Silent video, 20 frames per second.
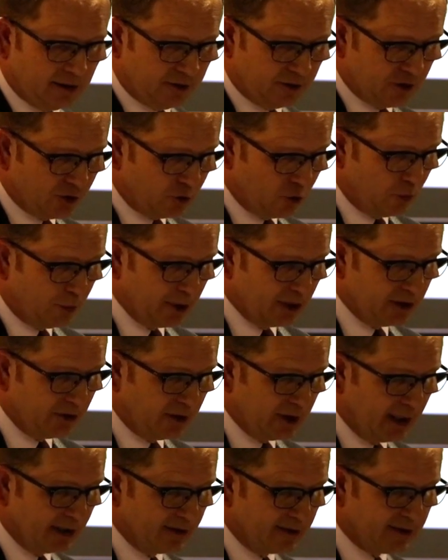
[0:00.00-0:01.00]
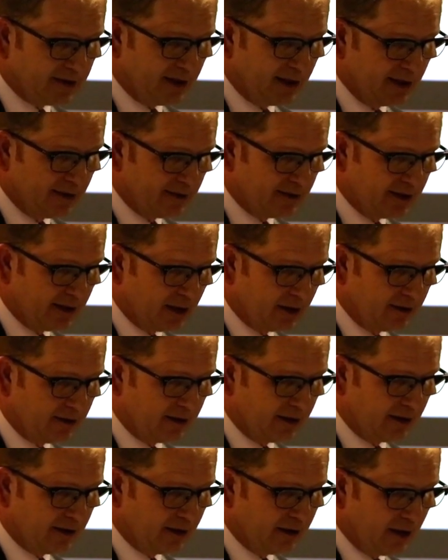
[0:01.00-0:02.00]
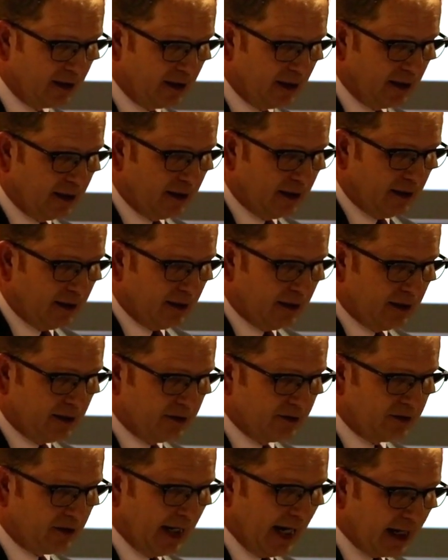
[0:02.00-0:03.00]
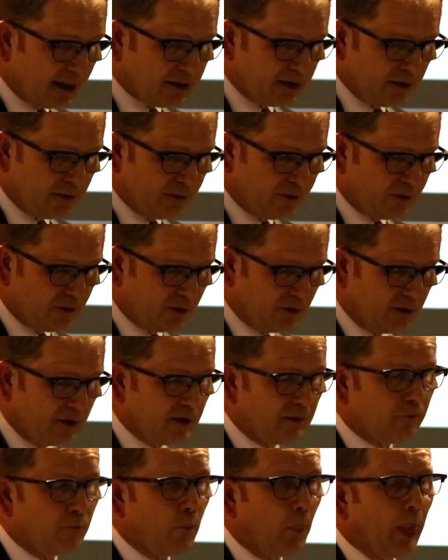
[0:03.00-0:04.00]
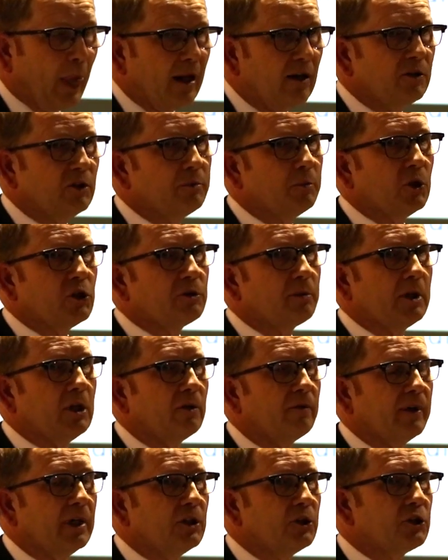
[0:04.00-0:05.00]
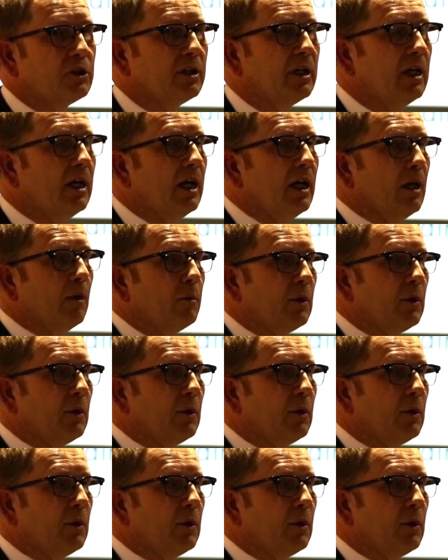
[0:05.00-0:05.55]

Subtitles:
There's a group in the United States that is active on responsible innovation.